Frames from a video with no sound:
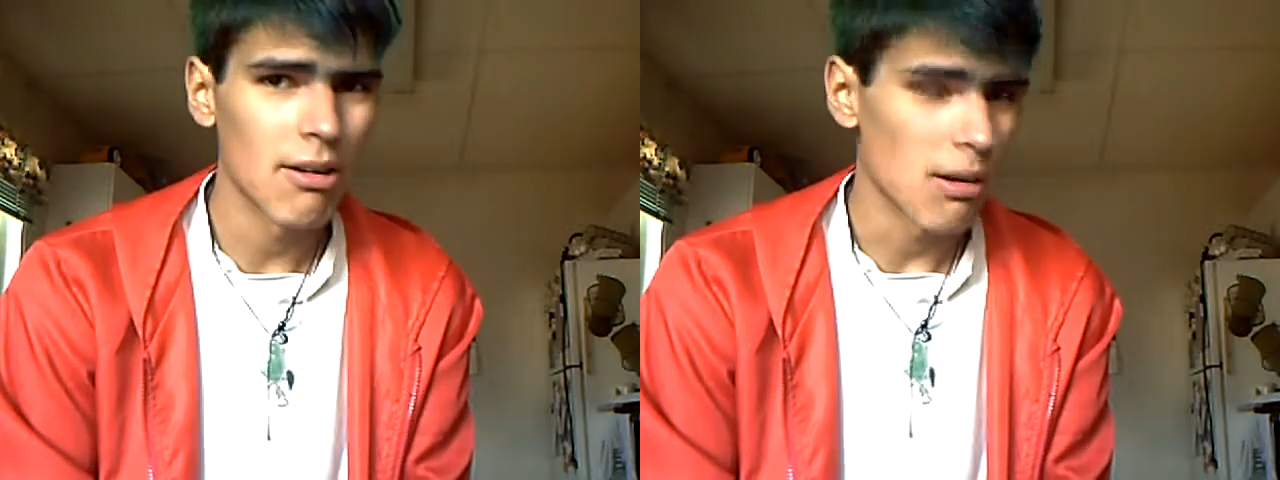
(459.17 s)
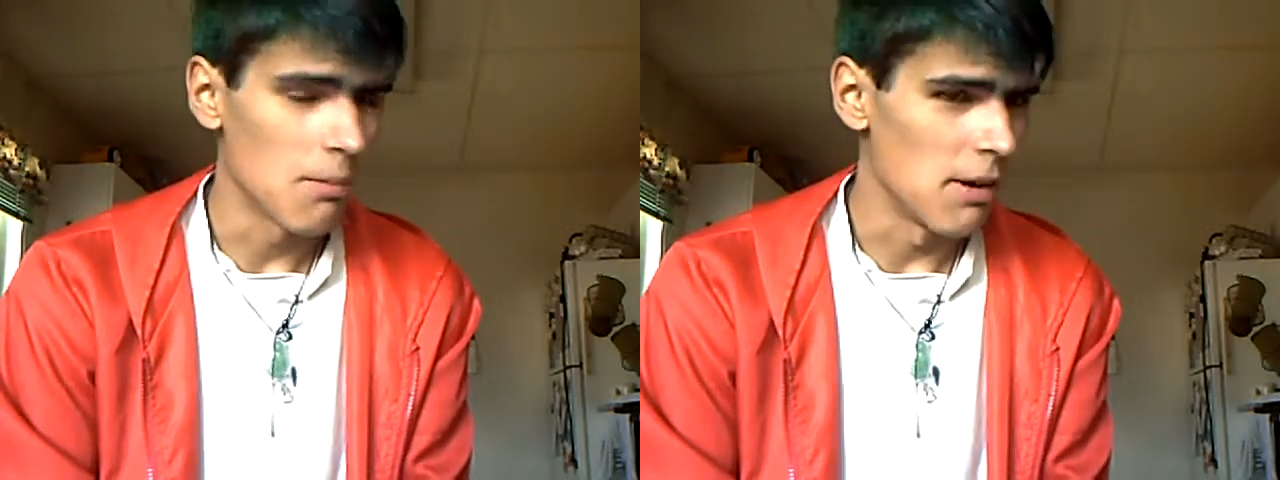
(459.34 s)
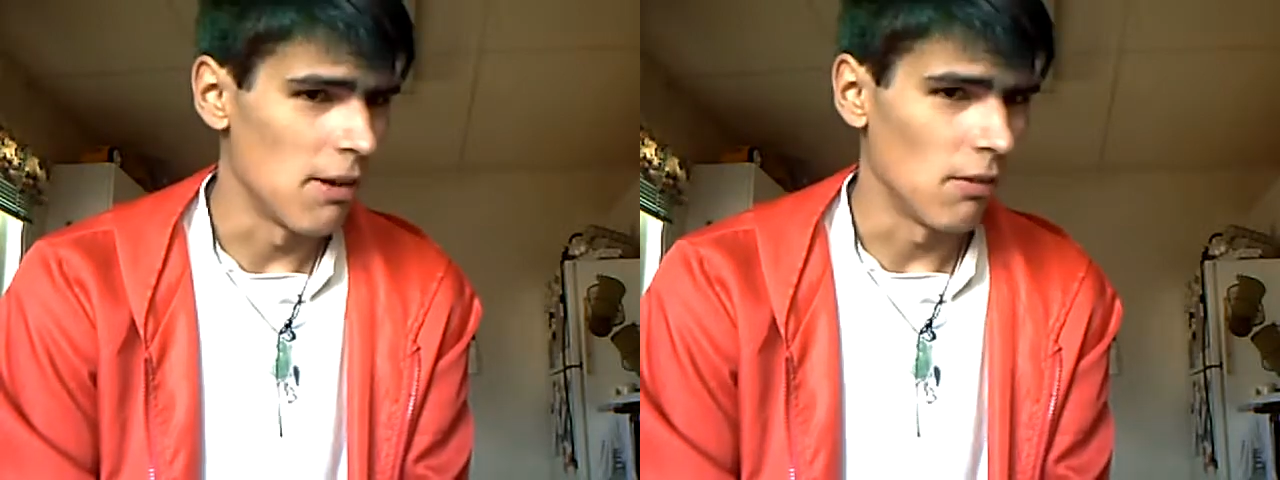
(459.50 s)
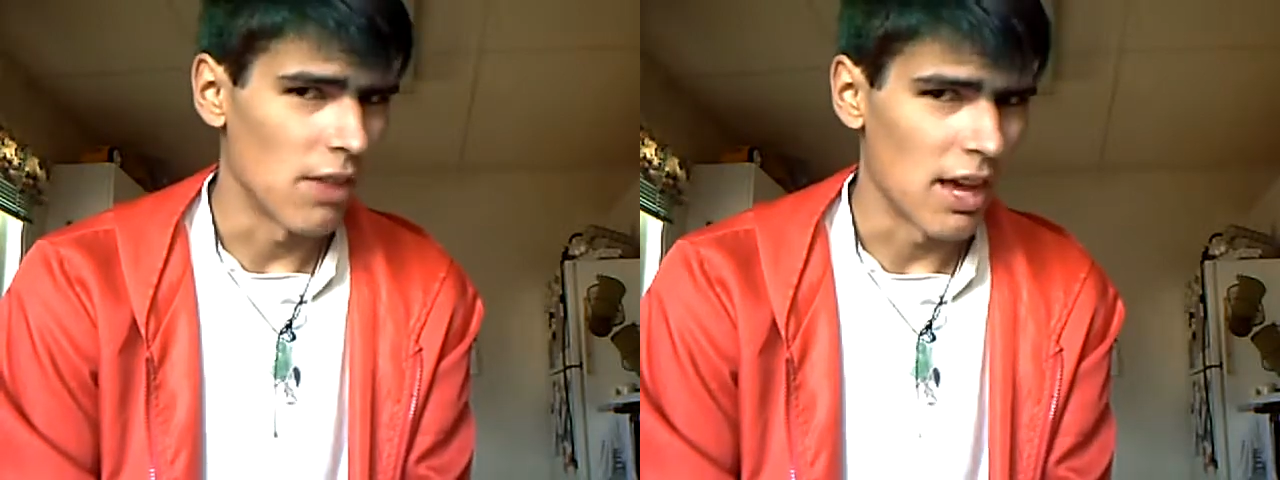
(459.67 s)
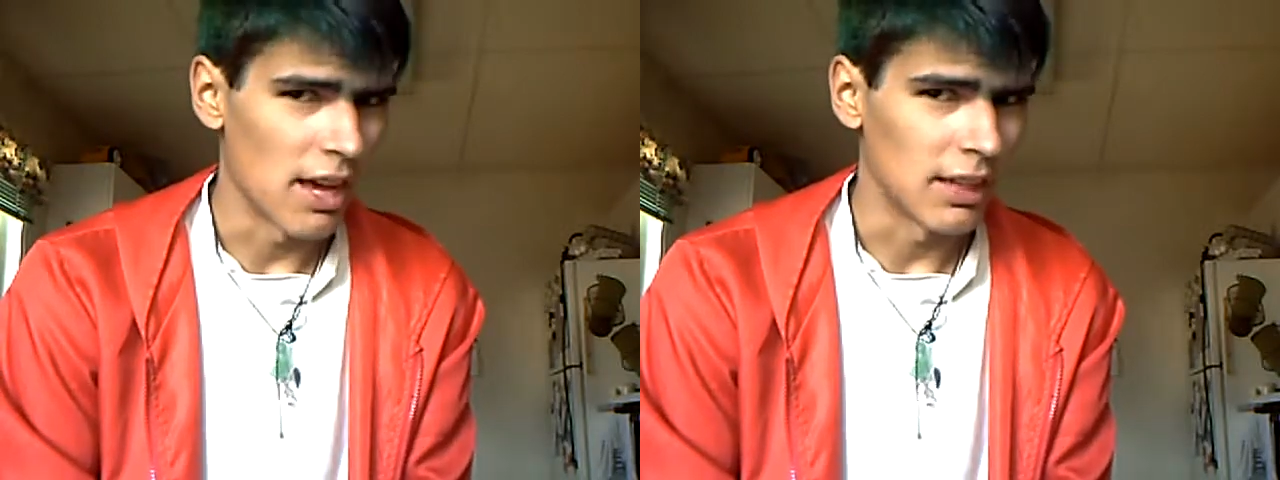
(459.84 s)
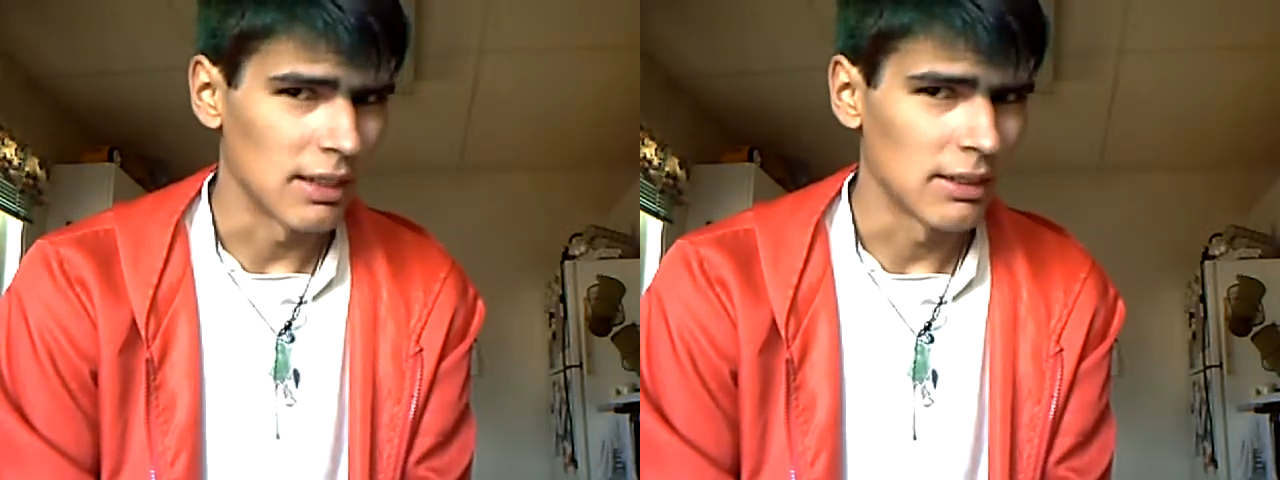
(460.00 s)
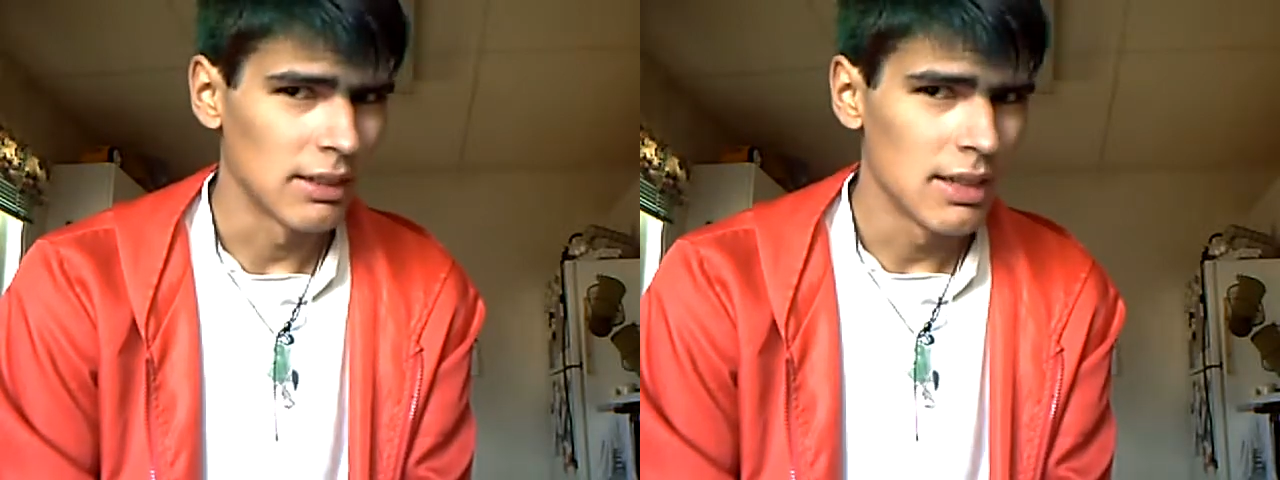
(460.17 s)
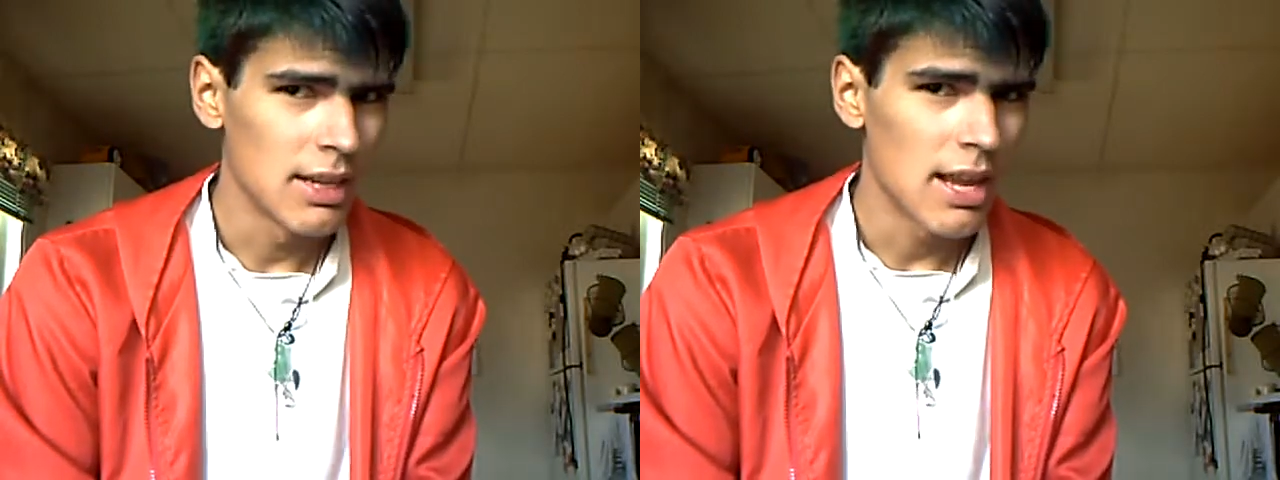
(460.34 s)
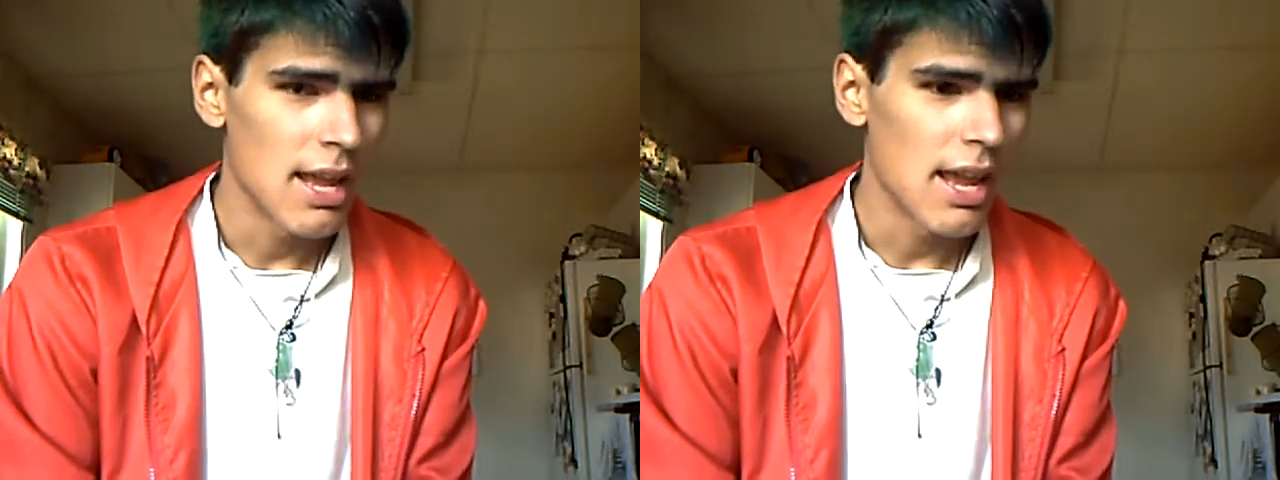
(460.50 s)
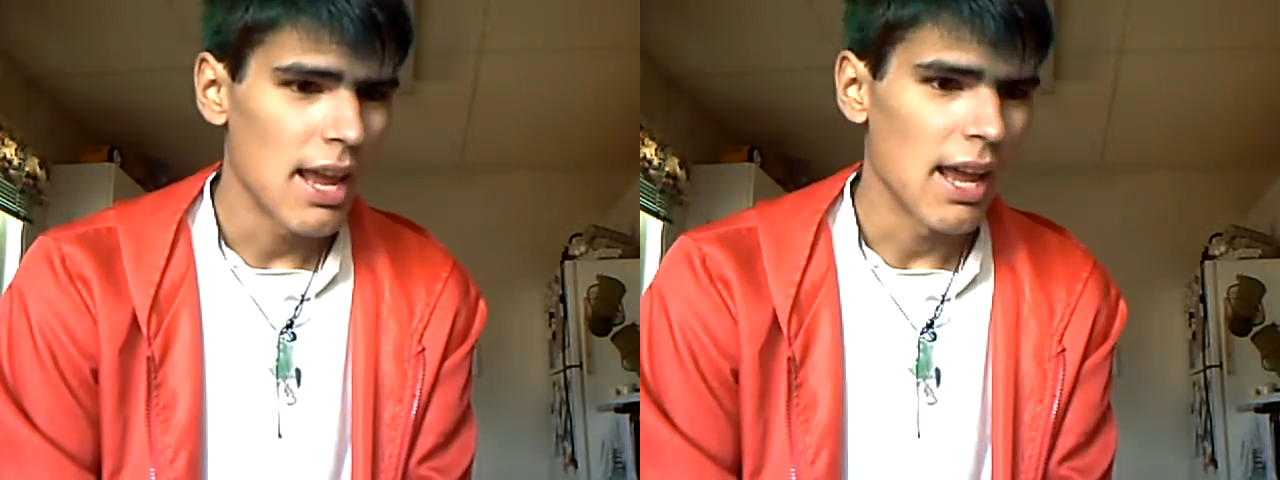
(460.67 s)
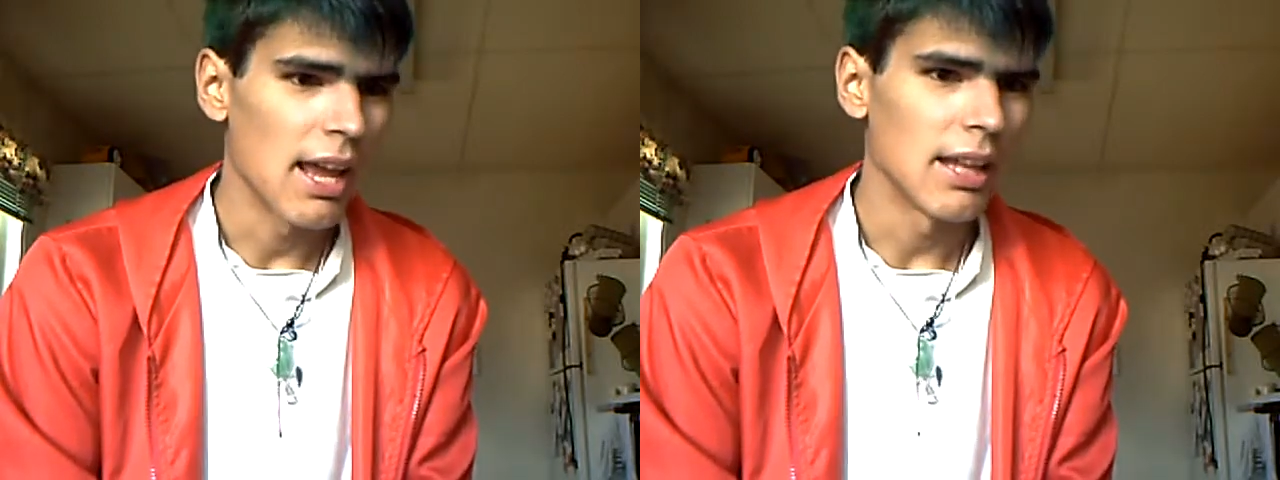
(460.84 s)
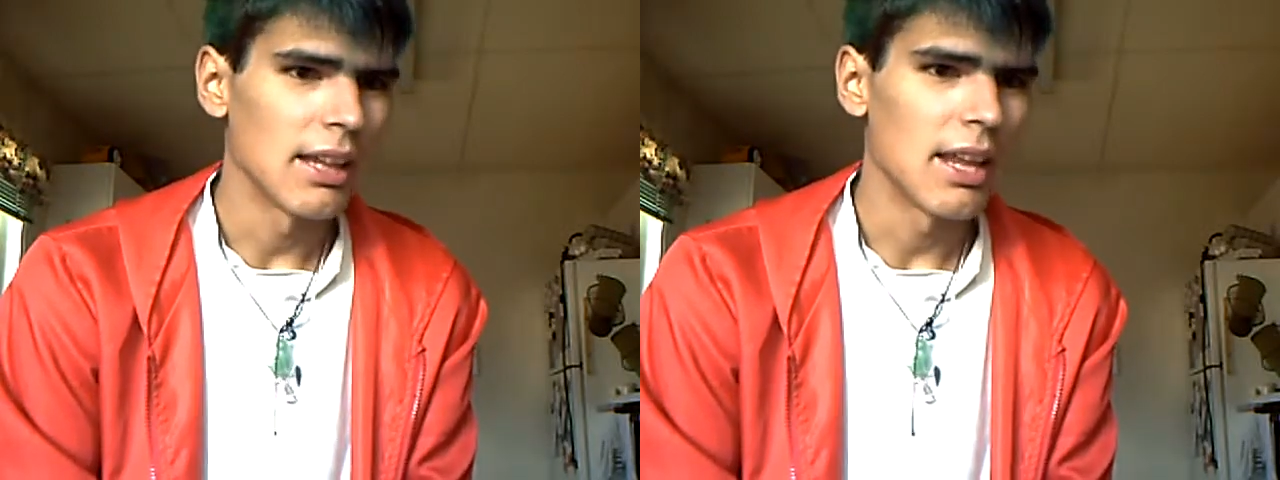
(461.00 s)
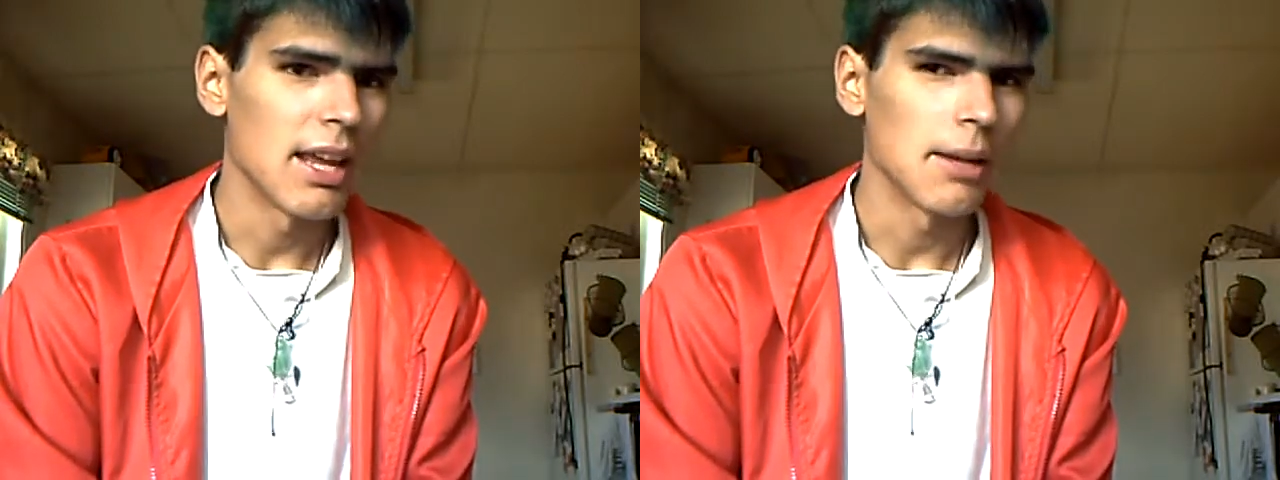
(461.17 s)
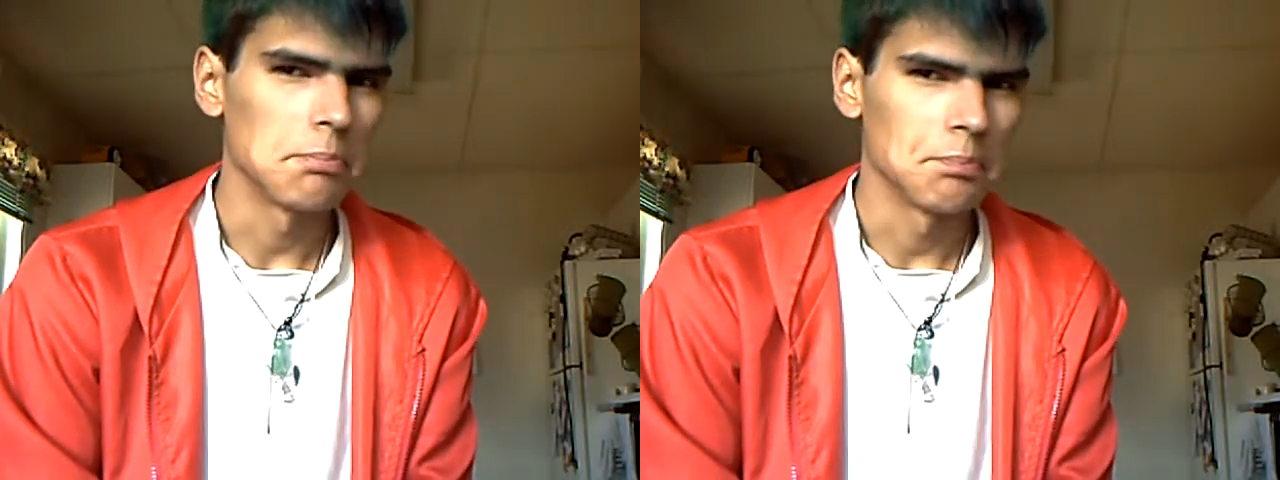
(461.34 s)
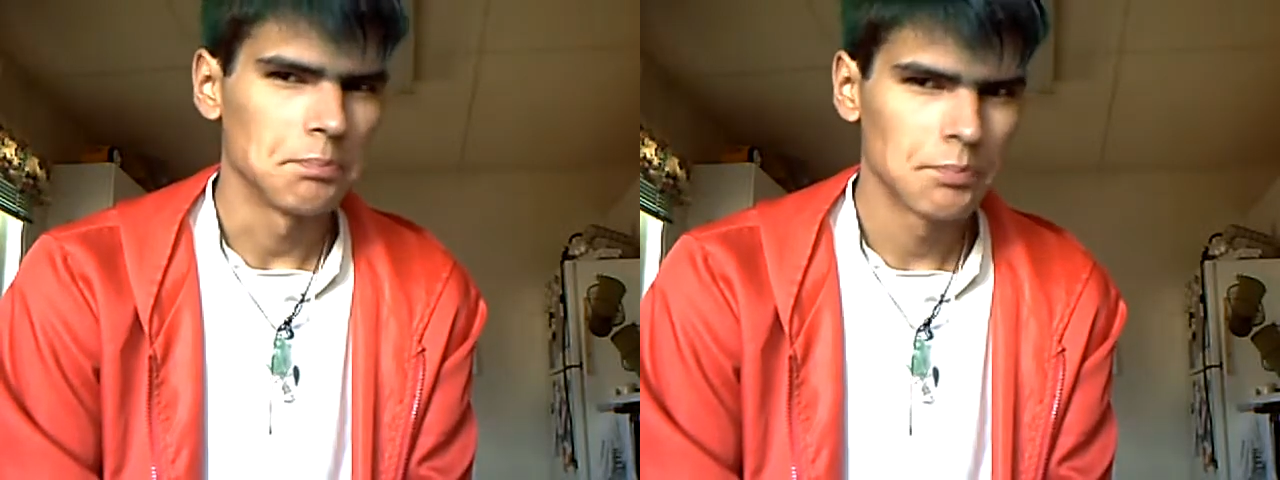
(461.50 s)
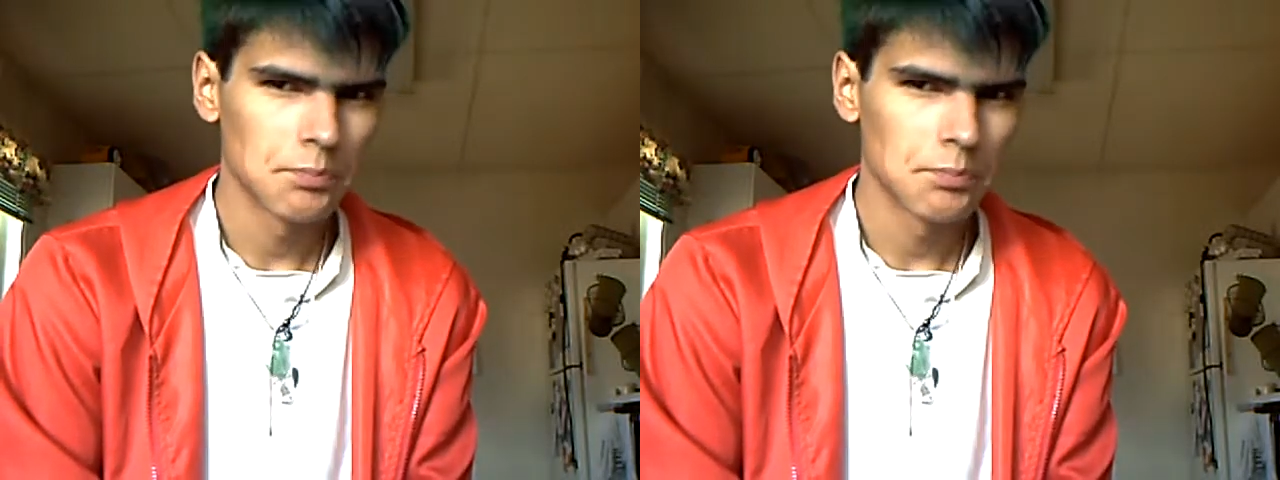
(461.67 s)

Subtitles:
out about that. And then